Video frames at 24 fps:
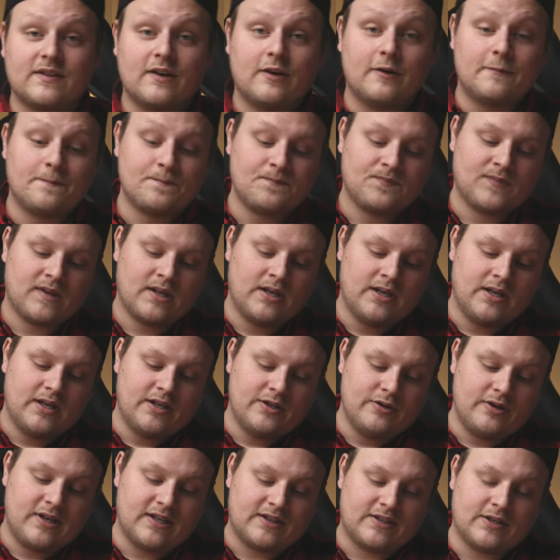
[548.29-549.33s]
So
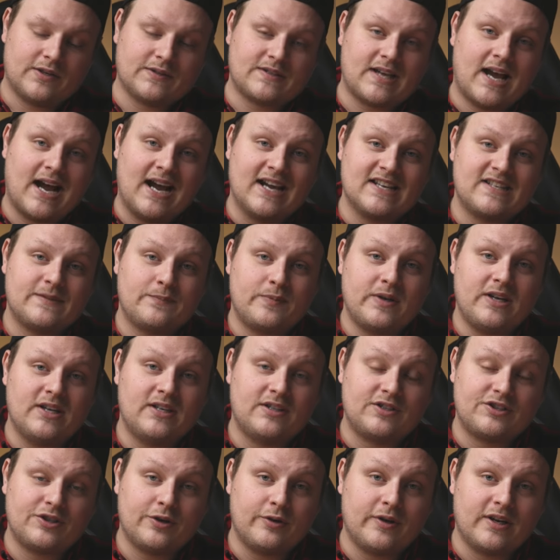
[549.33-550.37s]
you get those high
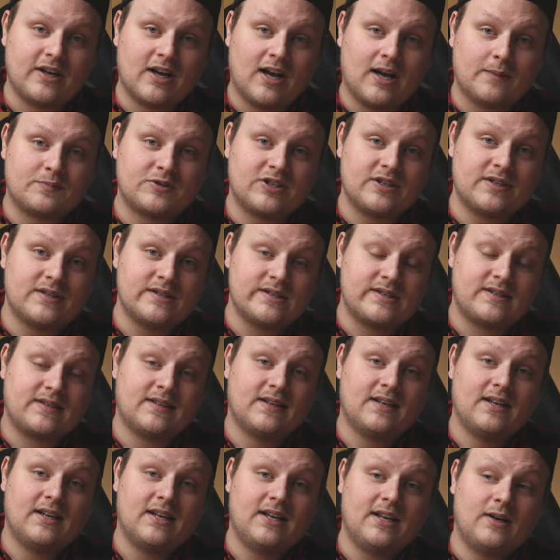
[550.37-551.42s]
speed shooting options
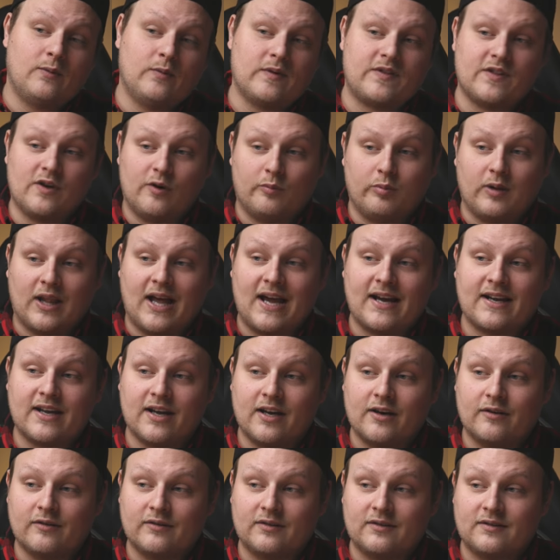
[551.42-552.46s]
with no
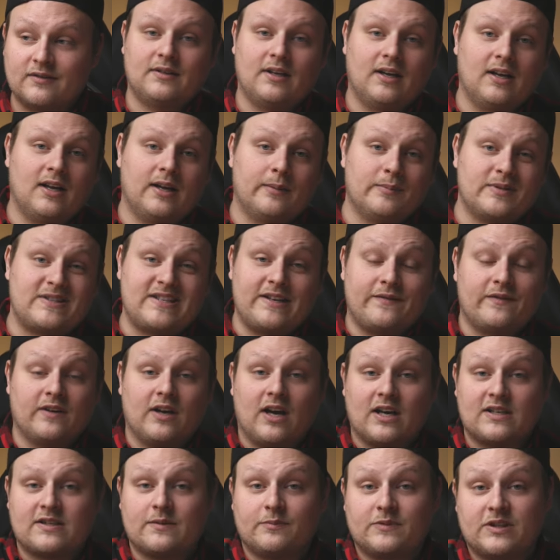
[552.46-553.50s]
blackout. It's even
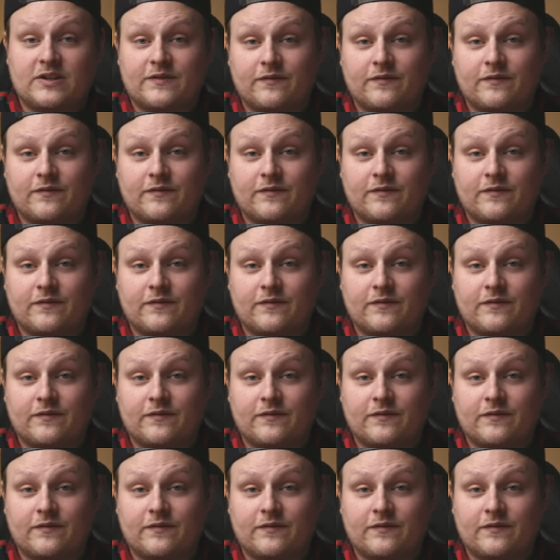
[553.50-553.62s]
awesome